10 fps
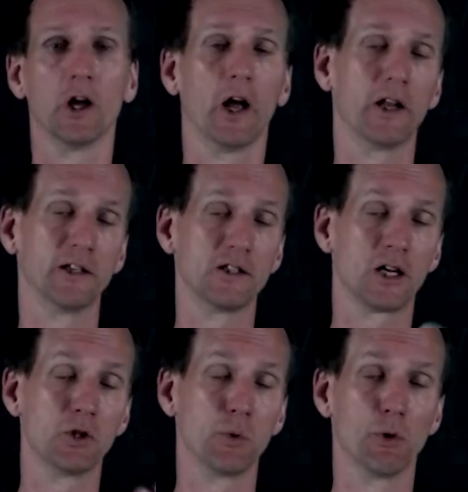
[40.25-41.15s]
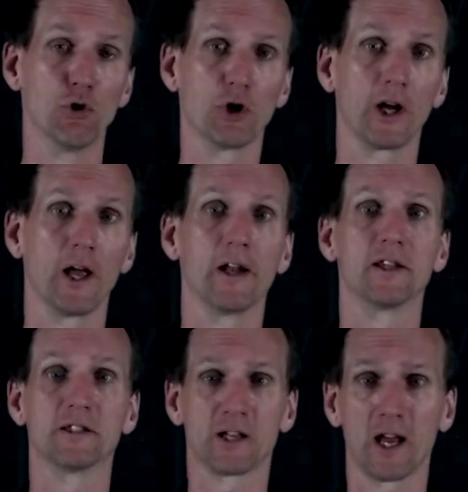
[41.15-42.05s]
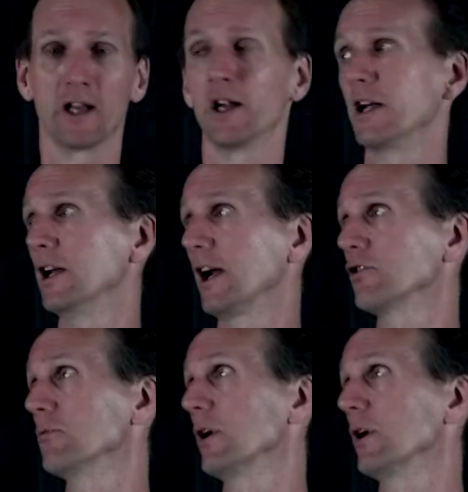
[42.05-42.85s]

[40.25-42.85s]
And in this case, we will look again at scanning electron